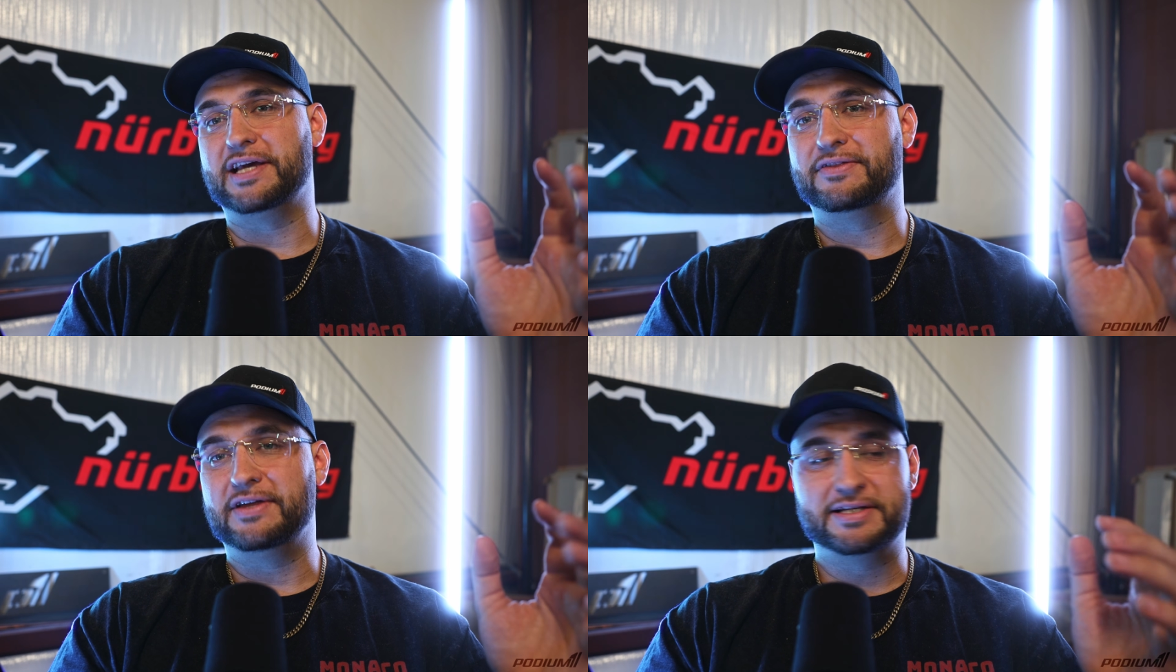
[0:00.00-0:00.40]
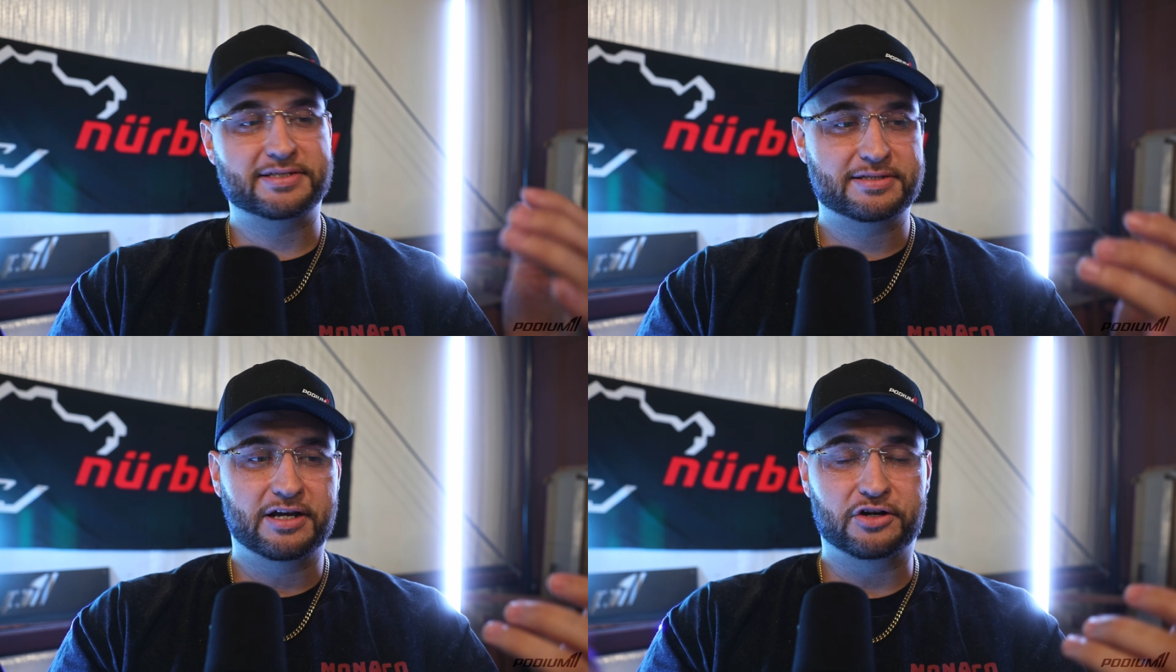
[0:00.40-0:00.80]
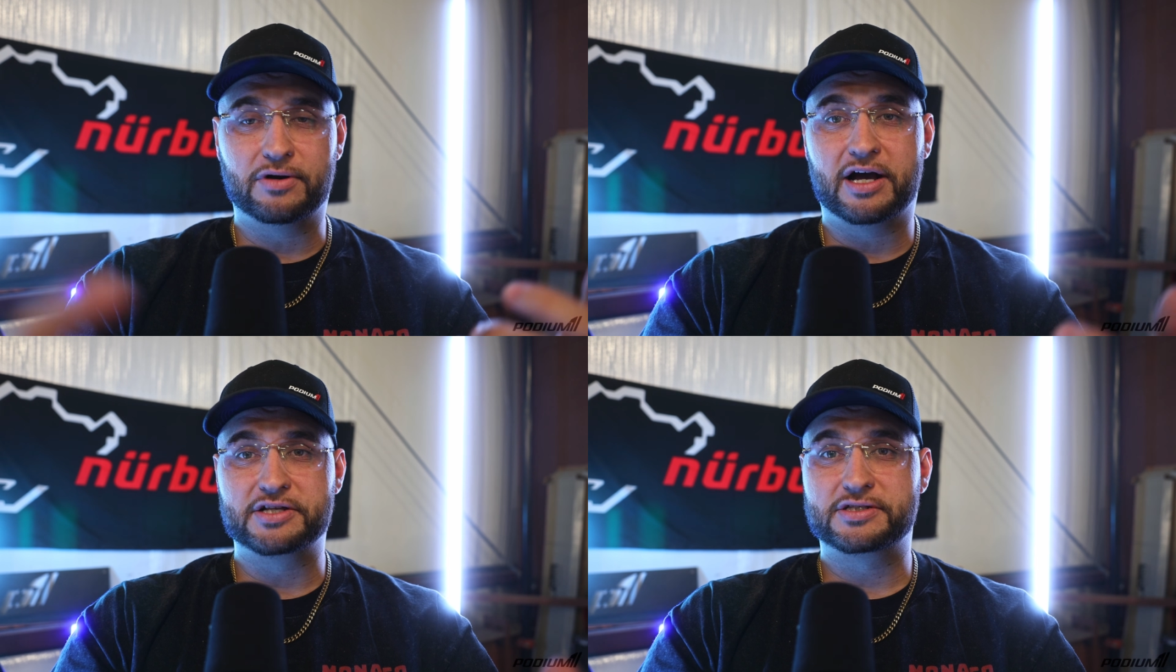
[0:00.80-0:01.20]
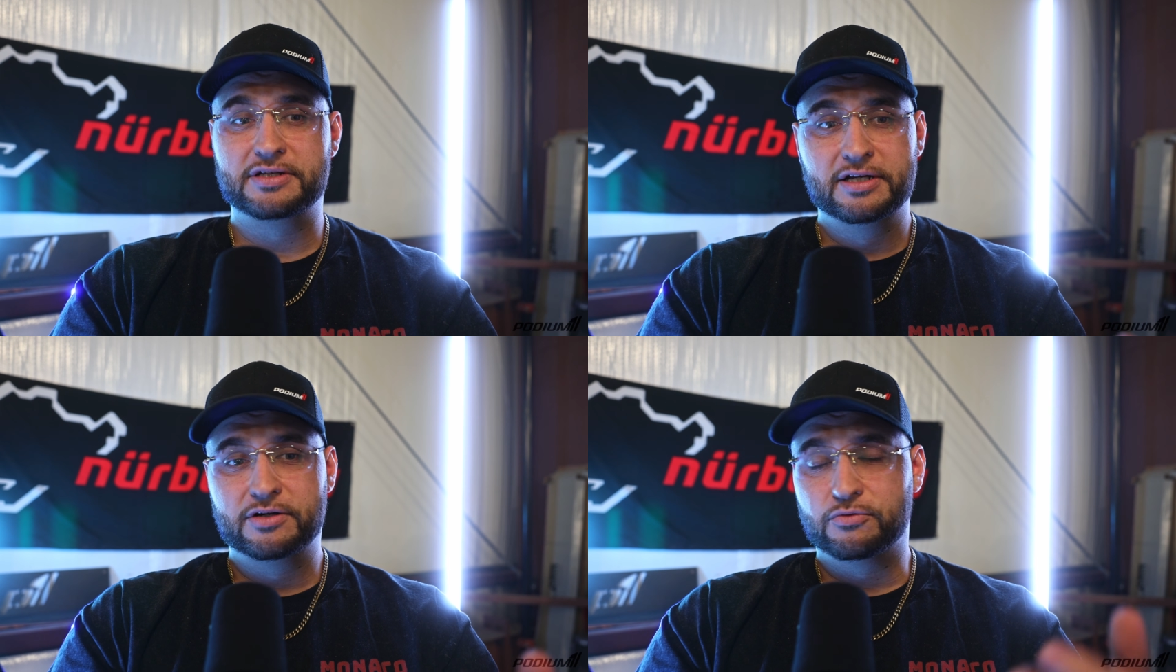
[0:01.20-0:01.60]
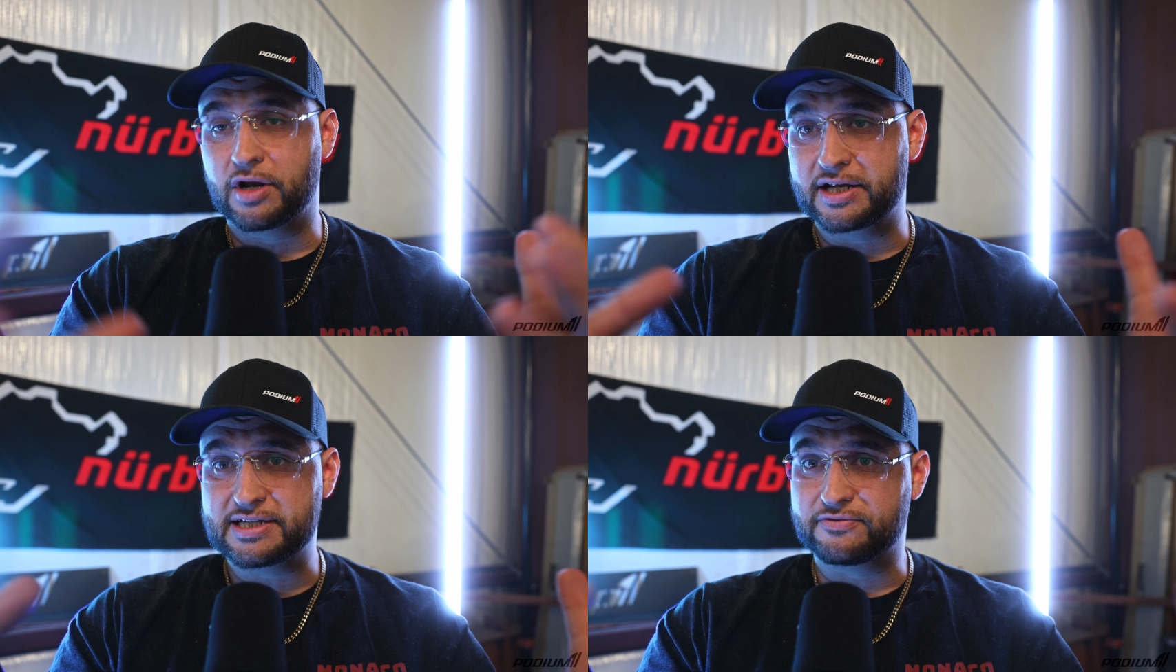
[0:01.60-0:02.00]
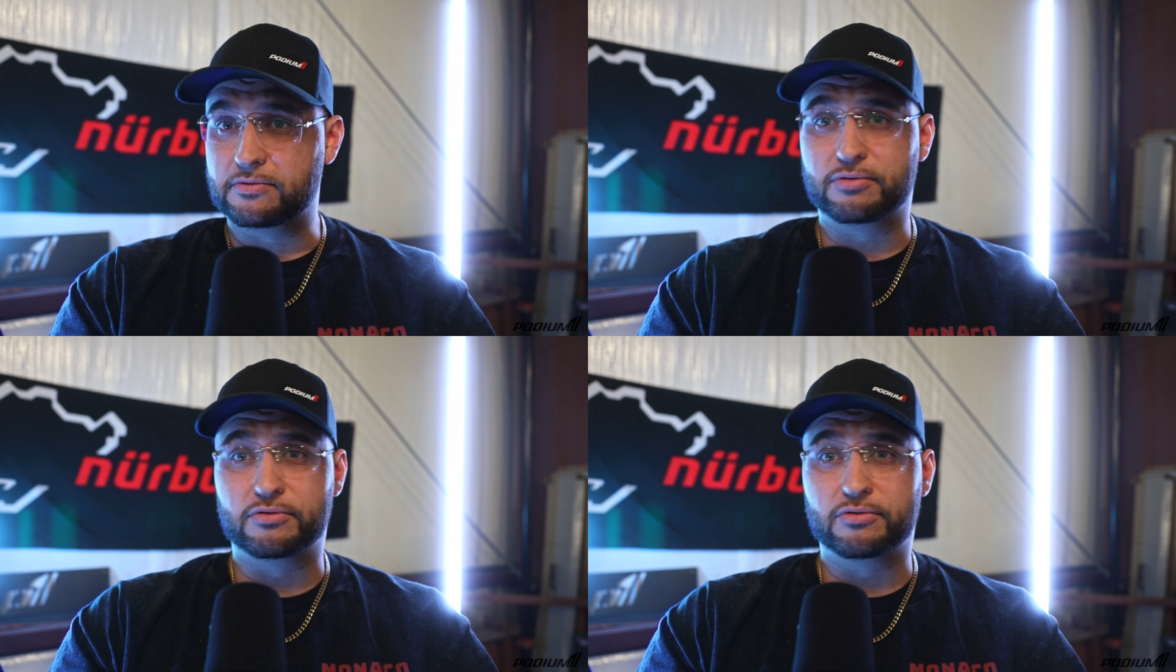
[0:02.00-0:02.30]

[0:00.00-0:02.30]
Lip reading: like this across running different